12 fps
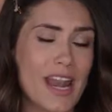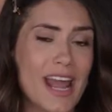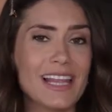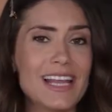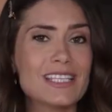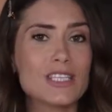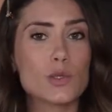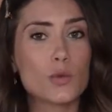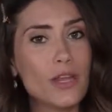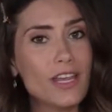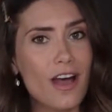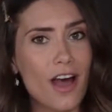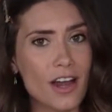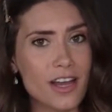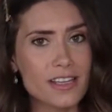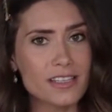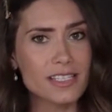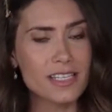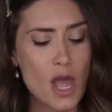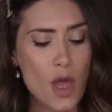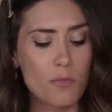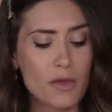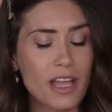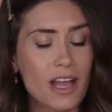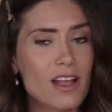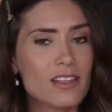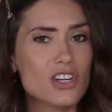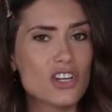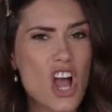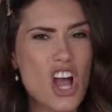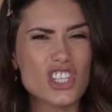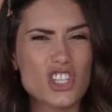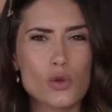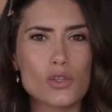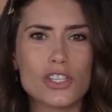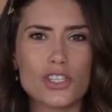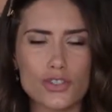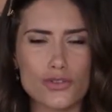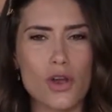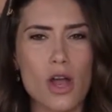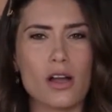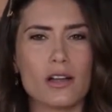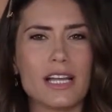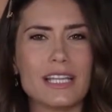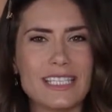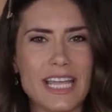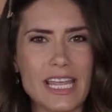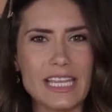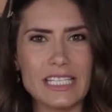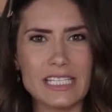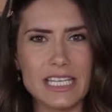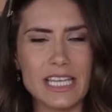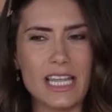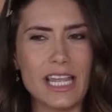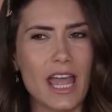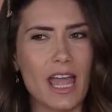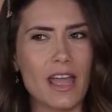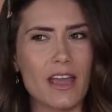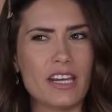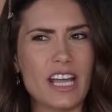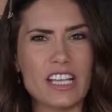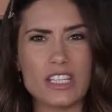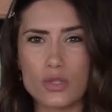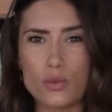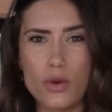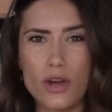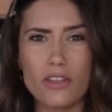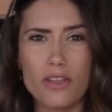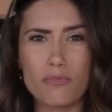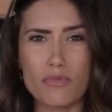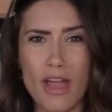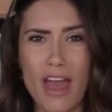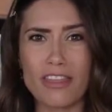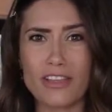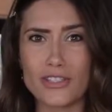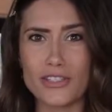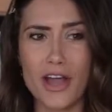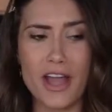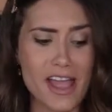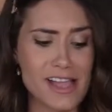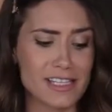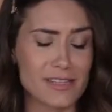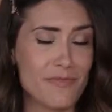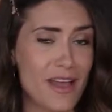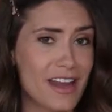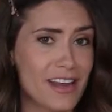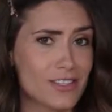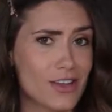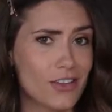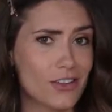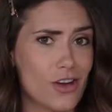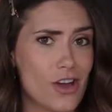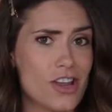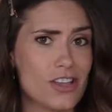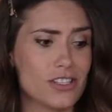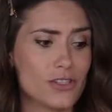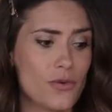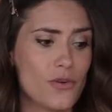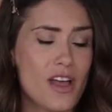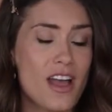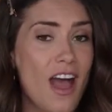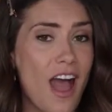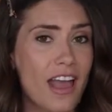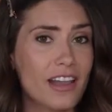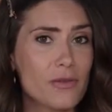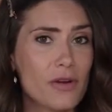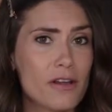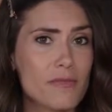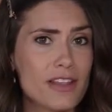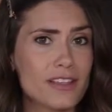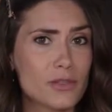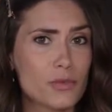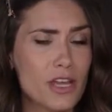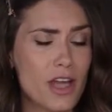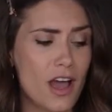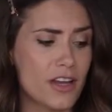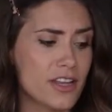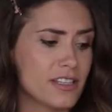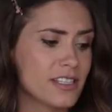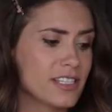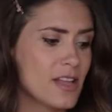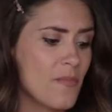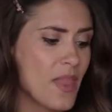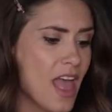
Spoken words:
And I like sweet onions because they're not so strong tasting, and I swear the breath is not as bad as other onions, so highly recommend sweet onions.